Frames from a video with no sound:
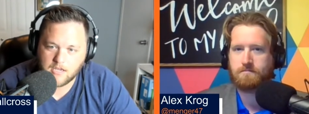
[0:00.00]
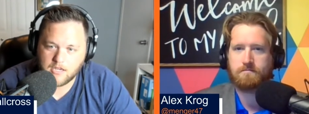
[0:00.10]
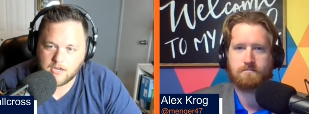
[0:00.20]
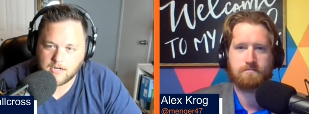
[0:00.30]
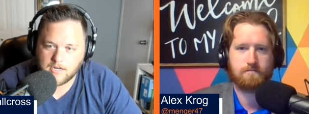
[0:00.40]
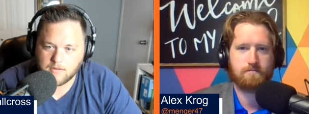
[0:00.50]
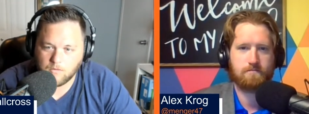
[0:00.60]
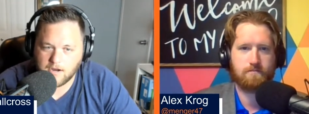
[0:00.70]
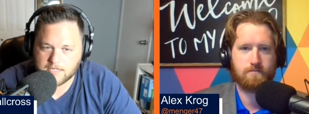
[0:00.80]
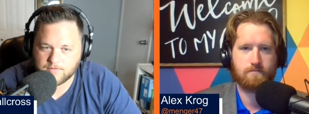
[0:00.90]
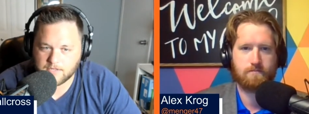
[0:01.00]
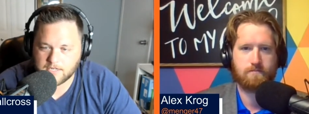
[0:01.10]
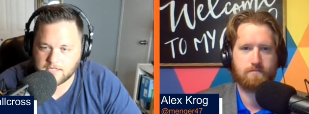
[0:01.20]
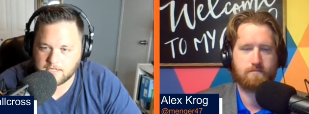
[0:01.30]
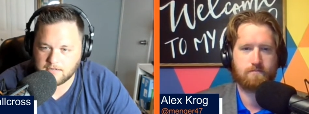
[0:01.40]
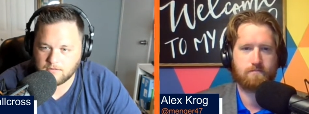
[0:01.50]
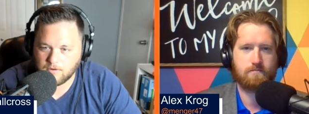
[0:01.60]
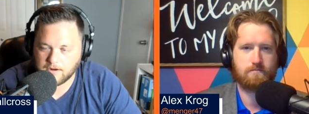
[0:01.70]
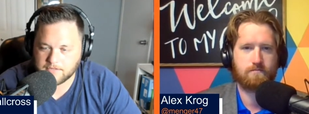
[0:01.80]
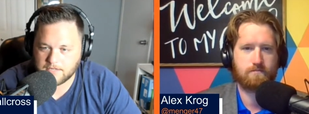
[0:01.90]
Speaker 1: you need to watch for the continued
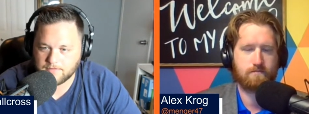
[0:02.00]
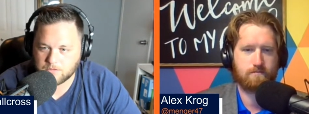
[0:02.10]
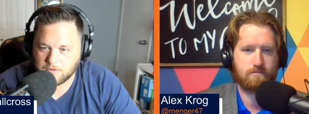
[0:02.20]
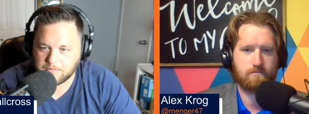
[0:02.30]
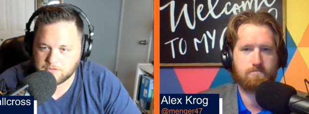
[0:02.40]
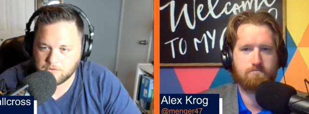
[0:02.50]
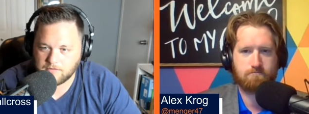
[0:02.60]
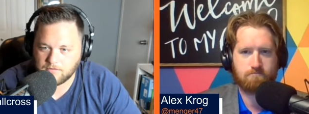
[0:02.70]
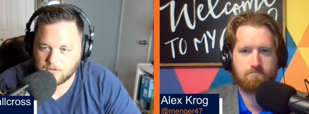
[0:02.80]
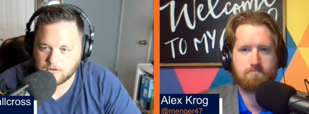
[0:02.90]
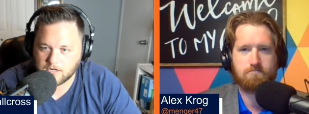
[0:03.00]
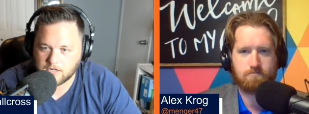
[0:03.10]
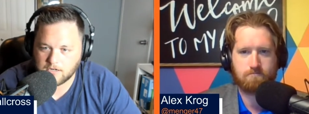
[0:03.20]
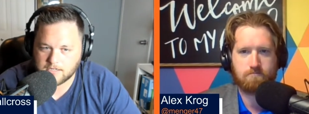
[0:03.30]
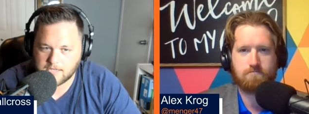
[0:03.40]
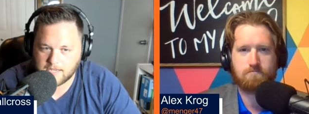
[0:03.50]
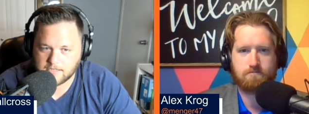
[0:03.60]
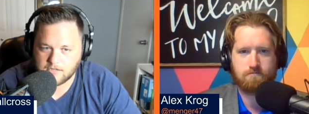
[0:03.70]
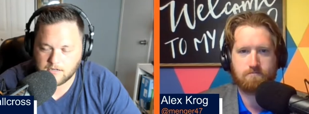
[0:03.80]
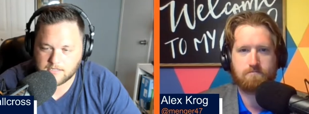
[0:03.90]
wide receiver split between Fuller and Cooks as
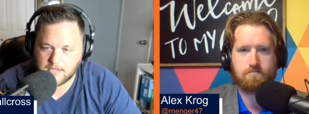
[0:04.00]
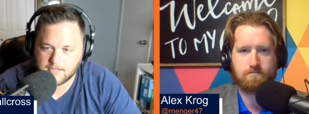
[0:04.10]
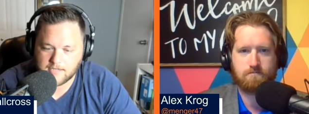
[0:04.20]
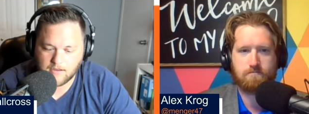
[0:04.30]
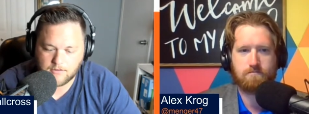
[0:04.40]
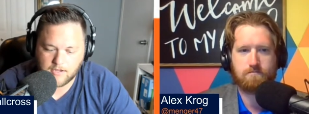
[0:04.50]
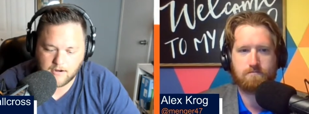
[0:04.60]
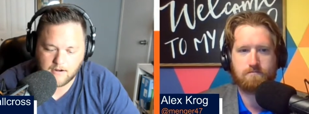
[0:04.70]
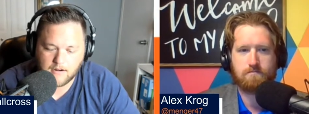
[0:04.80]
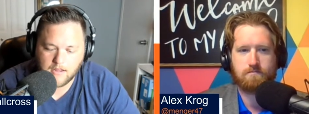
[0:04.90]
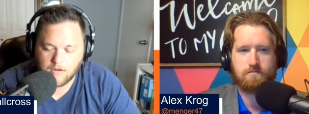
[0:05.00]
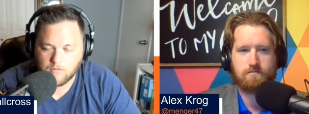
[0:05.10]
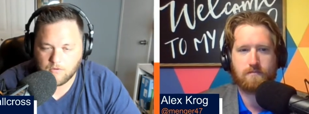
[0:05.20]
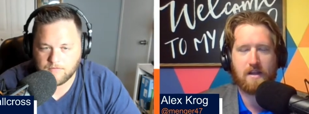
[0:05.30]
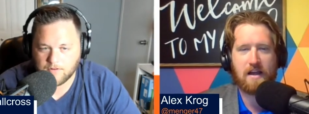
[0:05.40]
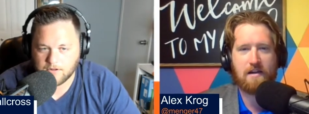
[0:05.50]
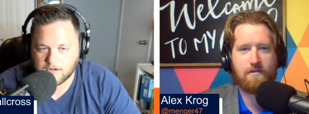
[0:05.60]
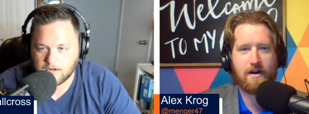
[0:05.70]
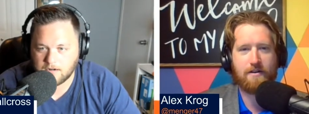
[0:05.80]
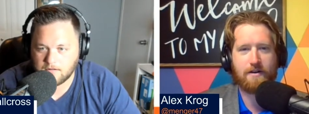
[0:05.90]
Cooks gets healthier. Will Fuller
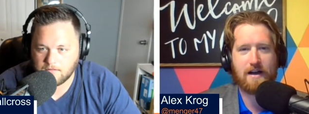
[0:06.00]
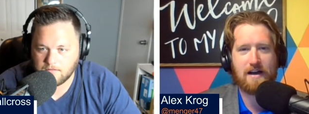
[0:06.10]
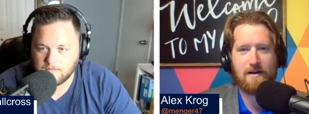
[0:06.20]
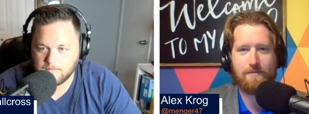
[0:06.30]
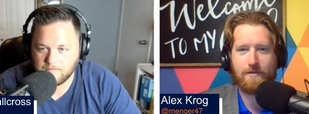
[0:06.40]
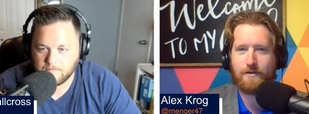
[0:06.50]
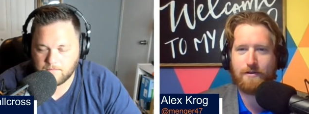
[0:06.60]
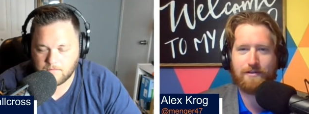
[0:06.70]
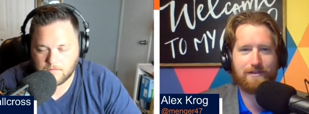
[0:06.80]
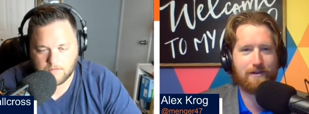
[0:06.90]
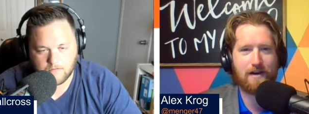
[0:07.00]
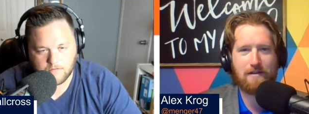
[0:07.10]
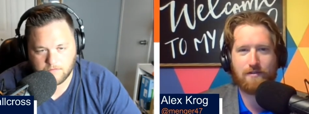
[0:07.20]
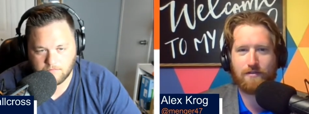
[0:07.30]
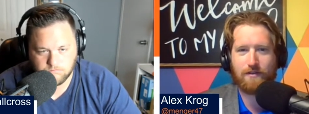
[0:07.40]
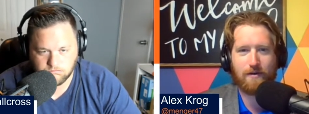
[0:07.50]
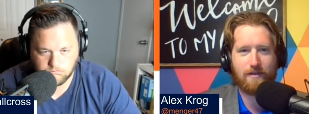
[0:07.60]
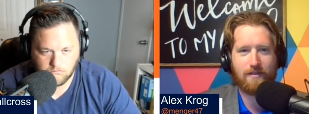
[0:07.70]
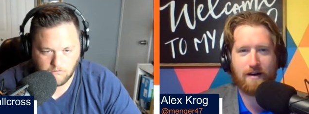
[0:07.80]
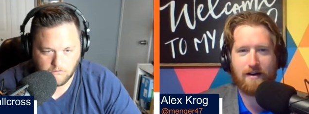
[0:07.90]
and
Speaker 2: Randall Cobb, who you still have to throw
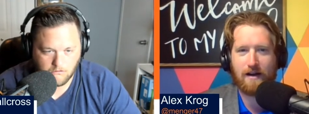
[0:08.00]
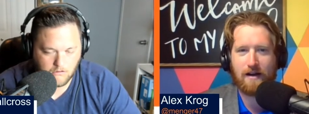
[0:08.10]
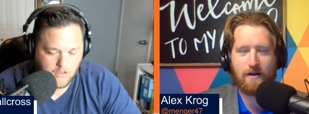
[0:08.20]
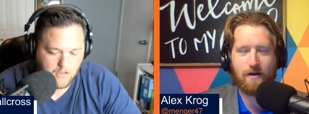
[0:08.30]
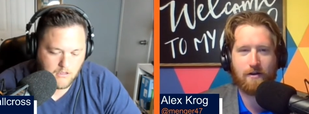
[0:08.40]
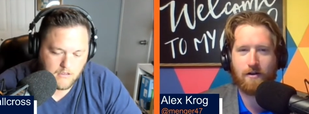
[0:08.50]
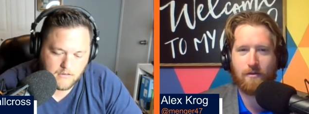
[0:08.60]
in there. I know you don't